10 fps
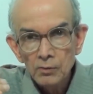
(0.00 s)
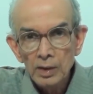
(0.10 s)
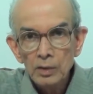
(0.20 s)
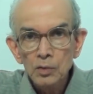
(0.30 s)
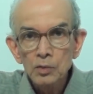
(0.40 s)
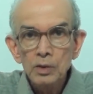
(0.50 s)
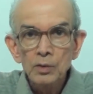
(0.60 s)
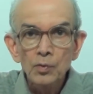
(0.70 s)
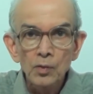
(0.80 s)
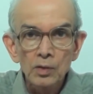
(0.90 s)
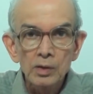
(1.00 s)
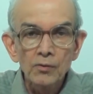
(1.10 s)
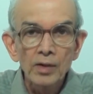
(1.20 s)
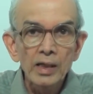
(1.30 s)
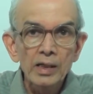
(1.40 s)
1, 2, 3, 4, the
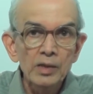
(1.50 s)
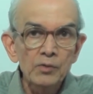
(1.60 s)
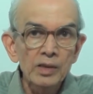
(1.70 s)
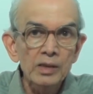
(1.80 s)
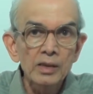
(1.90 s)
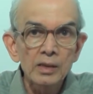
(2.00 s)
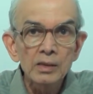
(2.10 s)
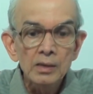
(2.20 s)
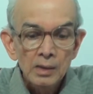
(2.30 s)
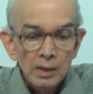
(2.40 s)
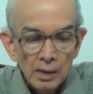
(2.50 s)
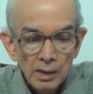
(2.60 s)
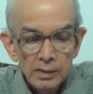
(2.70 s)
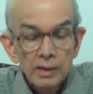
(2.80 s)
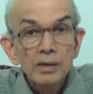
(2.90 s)
way in which the
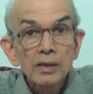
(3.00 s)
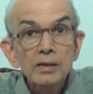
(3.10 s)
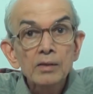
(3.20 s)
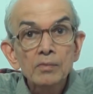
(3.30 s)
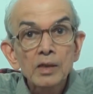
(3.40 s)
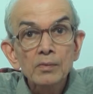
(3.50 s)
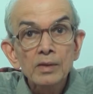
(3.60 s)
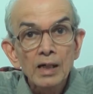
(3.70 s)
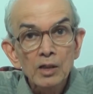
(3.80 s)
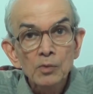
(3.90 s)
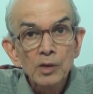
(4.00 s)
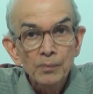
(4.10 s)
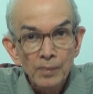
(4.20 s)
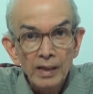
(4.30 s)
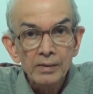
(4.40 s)
general symptoms are to be
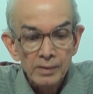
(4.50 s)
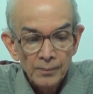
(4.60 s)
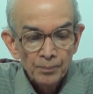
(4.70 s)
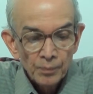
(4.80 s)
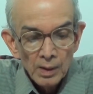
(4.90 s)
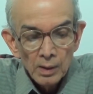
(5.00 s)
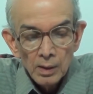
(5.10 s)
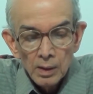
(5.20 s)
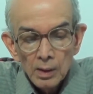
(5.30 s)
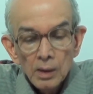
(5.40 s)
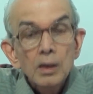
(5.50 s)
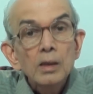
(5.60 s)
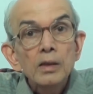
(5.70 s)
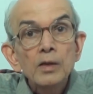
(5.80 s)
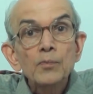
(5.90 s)
placed.
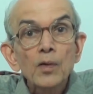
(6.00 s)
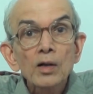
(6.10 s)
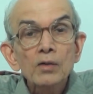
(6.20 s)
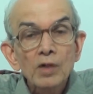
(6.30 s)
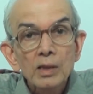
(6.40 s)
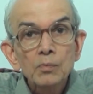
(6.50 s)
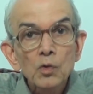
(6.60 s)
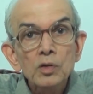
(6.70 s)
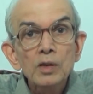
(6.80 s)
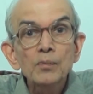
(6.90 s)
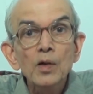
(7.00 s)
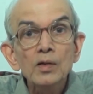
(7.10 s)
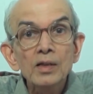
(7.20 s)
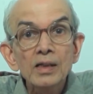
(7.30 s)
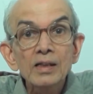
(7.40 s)
Most
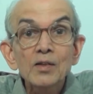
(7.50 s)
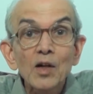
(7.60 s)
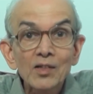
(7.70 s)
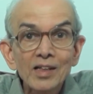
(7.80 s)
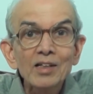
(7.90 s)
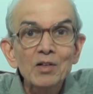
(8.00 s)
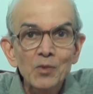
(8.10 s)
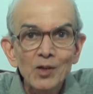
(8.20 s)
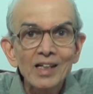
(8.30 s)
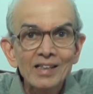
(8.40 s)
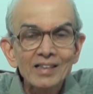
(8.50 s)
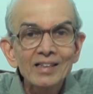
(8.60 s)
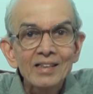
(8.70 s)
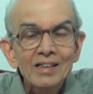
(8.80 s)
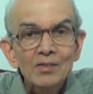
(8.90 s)
important is causative modality.
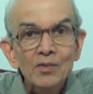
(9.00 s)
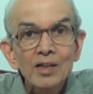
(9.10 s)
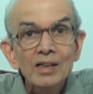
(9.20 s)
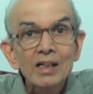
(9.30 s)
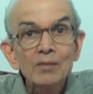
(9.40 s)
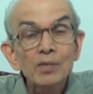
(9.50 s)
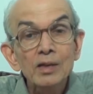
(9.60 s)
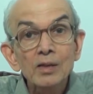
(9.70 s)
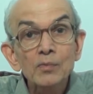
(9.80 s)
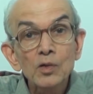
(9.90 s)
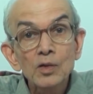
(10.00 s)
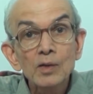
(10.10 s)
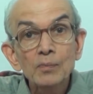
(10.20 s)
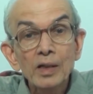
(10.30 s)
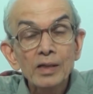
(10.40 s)
For example, suppose if
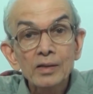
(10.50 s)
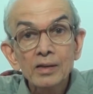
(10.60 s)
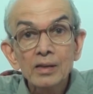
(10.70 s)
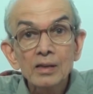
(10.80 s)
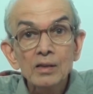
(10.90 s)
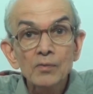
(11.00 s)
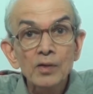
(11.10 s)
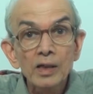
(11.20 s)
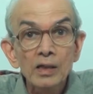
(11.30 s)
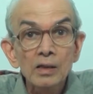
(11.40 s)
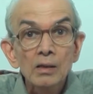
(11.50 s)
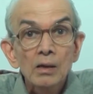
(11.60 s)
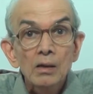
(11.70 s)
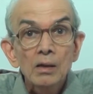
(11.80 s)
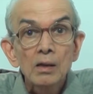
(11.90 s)
the patient is suffering,
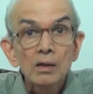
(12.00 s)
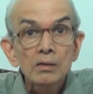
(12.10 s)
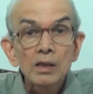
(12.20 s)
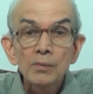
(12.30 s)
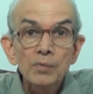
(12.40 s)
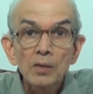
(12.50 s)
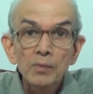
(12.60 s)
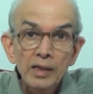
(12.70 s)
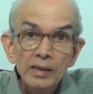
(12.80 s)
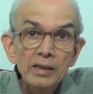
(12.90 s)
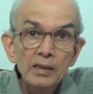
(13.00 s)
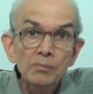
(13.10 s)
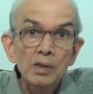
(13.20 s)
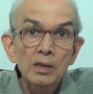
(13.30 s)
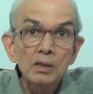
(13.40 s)
say, from
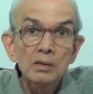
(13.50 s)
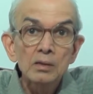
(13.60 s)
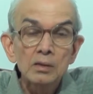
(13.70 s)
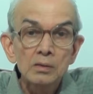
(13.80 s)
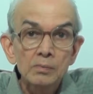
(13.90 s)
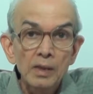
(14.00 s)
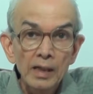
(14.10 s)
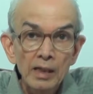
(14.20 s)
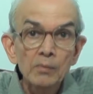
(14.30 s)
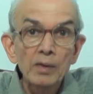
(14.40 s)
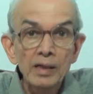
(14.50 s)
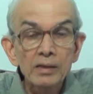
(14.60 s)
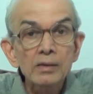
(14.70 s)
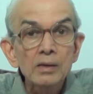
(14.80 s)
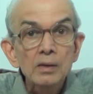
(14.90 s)
any ailments,